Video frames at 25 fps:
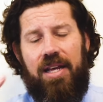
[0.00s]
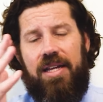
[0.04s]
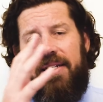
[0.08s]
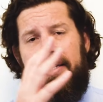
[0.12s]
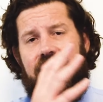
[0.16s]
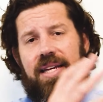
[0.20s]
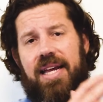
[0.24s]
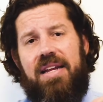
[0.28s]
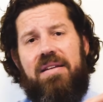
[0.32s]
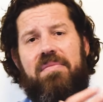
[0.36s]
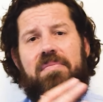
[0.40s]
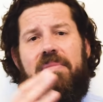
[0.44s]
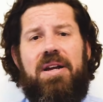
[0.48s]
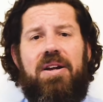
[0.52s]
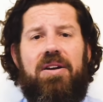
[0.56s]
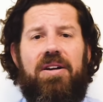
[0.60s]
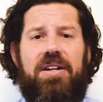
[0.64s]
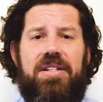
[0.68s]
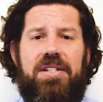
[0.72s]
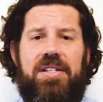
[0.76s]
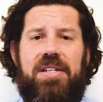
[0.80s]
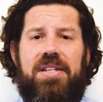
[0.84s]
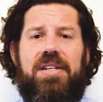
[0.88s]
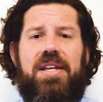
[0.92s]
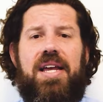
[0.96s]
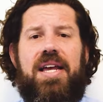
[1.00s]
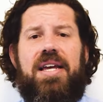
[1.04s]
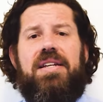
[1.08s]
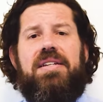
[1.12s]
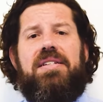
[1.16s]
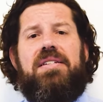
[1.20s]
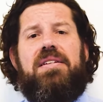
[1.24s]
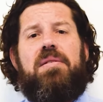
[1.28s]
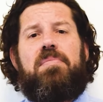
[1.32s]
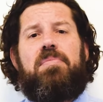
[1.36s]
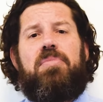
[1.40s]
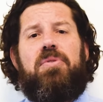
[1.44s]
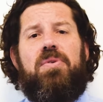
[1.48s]
date of marriage to date of
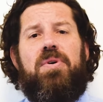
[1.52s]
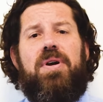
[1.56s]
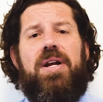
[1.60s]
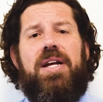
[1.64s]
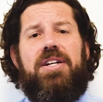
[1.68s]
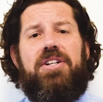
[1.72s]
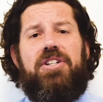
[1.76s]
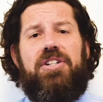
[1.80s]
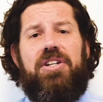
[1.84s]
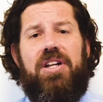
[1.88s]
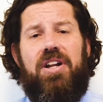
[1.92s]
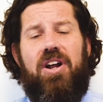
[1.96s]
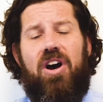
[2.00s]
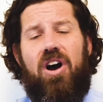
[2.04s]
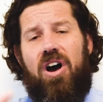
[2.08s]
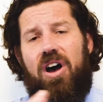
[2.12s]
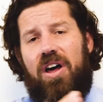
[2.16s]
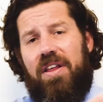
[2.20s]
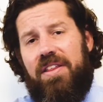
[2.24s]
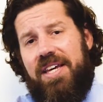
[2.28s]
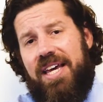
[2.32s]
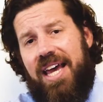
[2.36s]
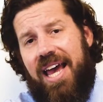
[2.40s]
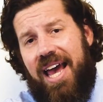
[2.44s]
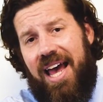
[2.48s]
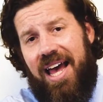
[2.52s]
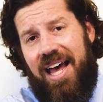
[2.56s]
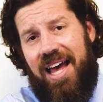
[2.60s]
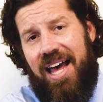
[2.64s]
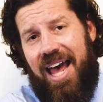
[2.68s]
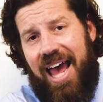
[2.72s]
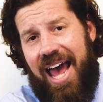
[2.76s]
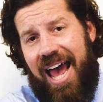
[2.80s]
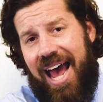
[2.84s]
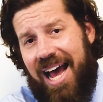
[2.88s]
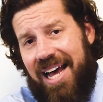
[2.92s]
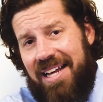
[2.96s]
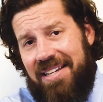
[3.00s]
separation, all the
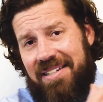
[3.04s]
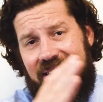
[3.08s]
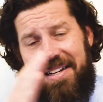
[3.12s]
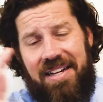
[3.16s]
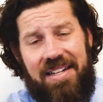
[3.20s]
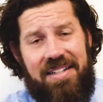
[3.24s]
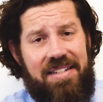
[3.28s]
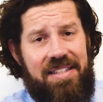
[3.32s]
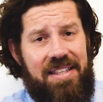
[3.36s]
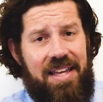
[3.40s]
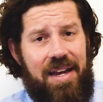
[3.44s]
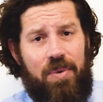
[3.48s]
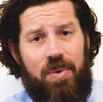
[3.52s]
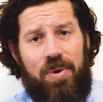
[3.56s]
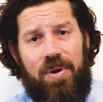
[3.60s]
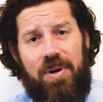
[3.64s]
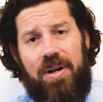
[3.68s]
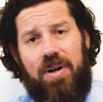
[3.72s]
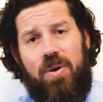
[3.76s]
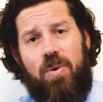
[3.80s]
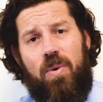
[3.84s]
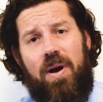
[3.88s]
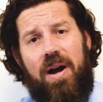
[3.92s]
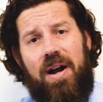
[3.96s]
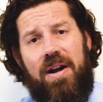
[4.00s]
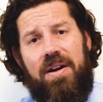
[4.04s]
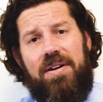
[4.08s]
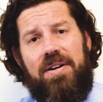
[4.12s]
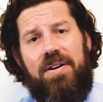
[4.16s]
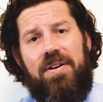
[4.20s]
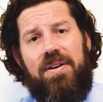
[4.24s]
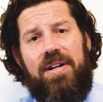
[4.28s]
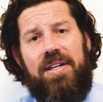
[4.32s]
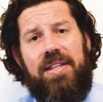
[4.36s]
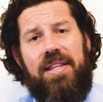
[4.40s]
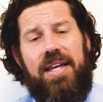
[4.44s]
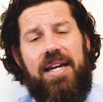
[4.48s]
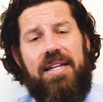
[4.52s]
assets that were acquired
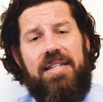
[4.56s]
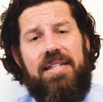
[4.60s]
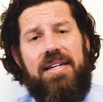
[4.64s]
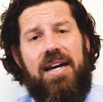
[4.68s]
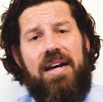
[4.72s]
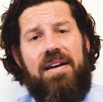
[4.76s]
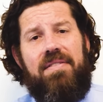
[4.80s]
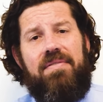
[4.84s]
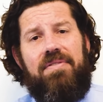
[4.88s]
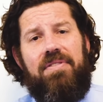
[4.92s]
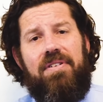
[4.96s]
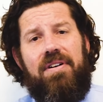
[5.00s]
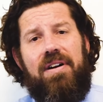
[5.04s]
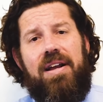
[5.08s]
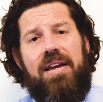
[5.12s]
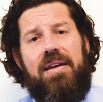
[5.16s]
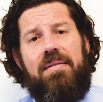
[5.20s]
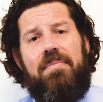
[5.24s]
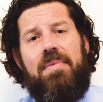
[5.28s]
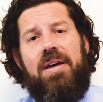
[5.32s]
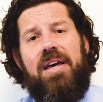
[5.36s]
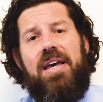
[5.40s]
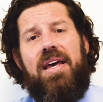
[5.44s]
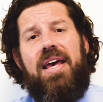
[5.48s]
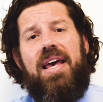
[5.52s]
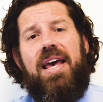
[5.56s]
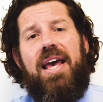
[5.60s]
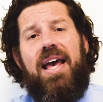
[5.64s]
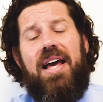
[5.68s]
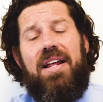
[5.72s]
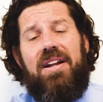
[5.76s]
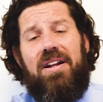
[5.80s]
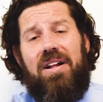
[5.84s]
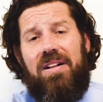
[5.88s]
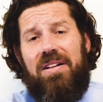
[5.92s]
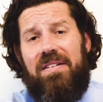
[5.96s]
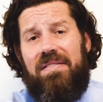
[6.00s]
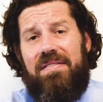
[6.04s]
during that time frame
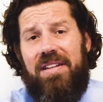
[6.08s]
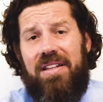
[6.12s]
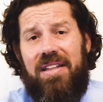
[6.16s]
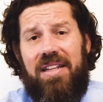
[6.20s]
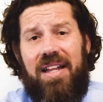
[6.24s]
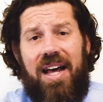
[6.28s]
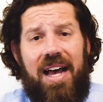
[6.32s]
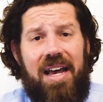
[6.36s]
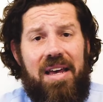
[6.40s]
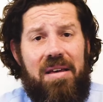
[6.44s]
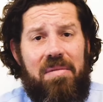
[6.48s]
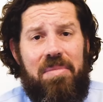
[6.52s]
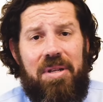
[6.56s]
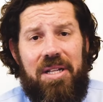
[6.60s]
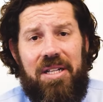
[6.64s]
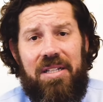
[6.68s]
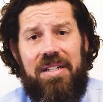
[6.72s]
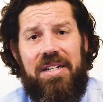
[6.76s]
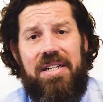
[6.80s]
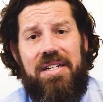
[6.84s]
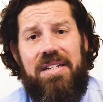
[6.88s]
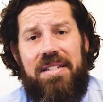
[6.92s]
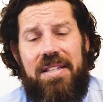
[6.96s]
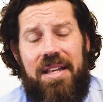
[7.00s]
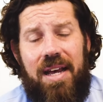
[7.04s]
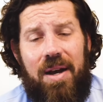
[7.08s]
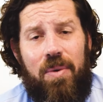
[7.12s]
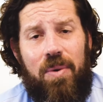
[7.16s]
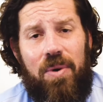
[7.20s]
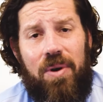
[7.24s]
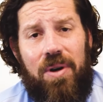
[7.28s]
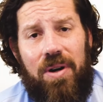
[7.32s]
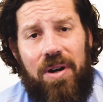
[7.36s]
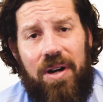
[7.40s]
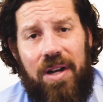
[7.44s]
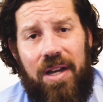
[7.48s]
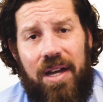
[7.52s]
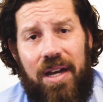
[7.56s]
and all of the liabilities that
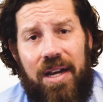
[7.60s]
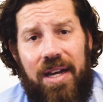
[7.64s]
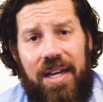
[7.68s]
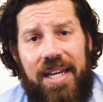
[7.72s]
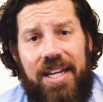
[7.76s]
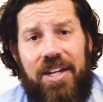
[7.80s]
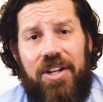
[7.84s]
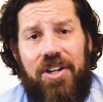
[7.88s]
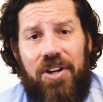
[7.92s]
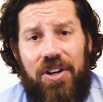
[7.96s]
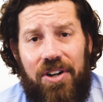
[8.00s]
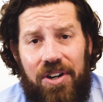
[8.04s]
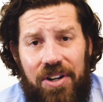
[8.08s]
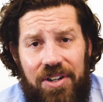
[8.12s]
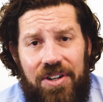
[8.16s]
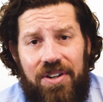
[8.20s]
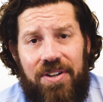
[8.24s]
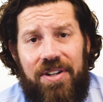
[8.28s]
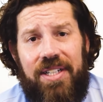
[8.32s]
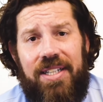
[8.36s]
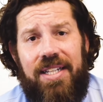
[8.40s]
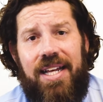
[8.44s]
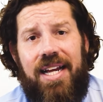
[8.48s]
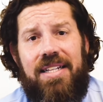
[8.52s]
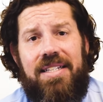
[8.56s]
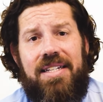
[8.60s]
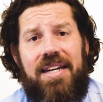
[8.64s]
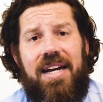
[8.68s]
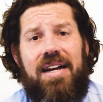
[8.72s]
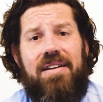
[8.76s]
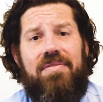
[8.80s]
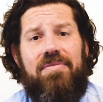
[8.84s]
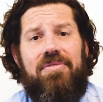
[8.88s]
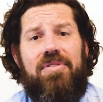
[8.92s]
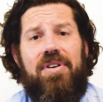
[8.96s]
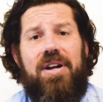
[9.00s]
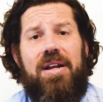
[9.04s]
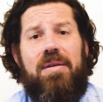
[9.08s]
were incurred during that
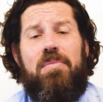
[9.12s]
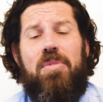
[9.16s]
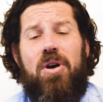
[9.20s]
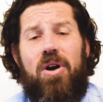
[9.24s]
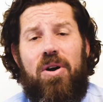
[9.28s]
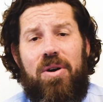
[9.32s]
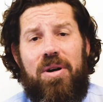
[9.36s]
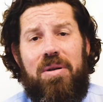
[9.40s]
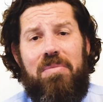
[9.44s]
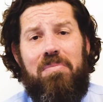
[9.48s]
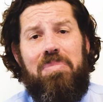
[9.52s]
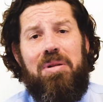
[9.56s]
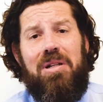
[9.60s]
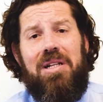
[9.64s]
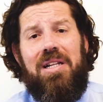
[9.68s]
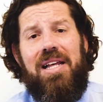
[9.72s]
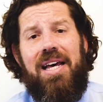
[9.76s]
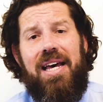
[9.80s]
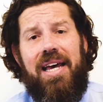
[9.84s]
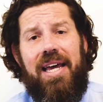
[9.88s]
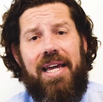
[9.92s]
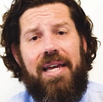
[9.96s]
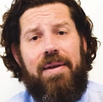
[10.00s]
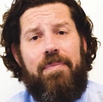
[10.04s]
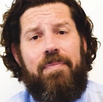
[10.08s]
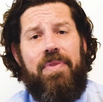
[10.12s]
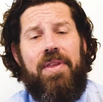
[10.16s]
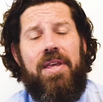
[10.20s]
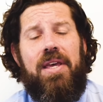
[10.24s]
time frame are in play.